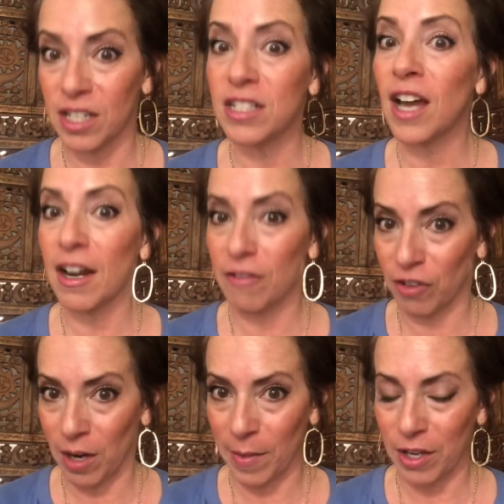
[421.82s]
a
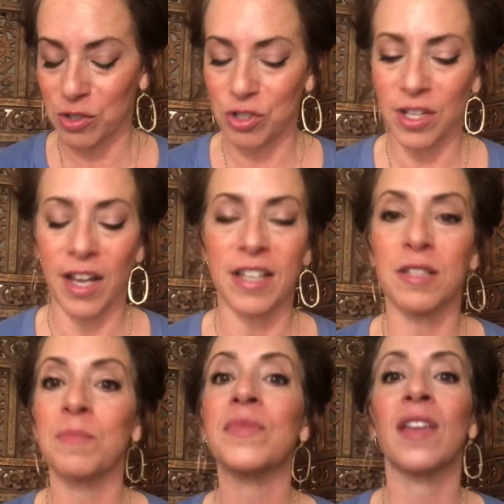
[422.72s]
diaphragm exercise,
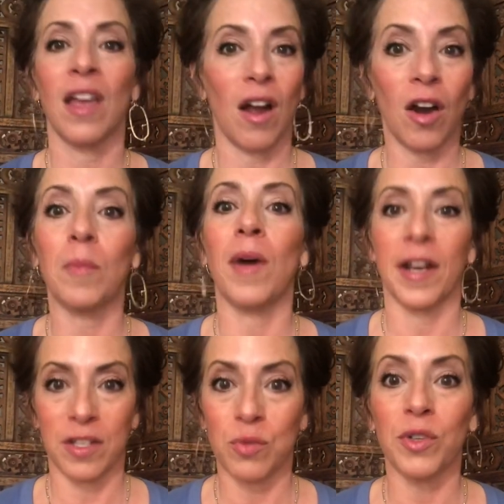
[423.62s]
our
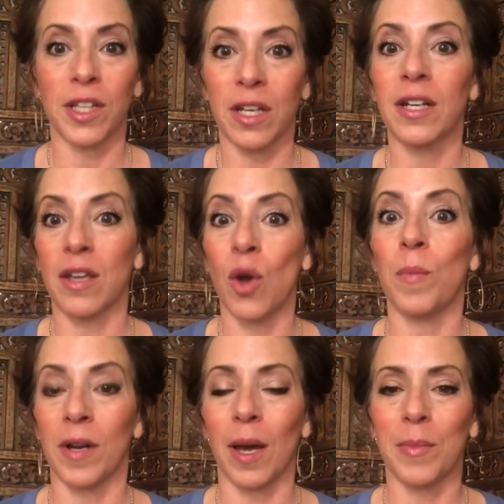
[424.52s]
body's really going to
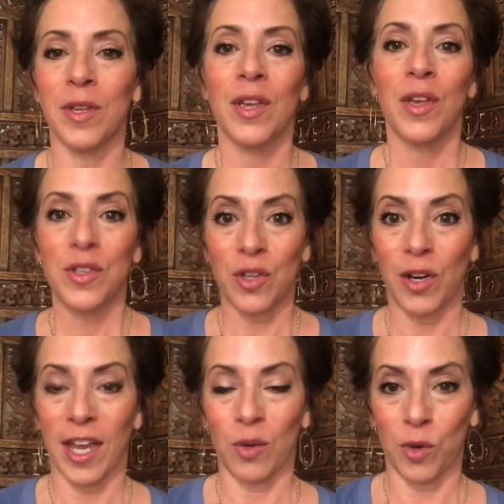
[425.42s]
open up. So
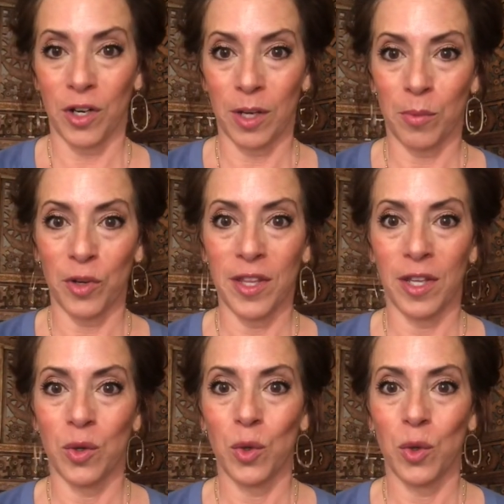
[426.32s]
again, we're going to breathe in.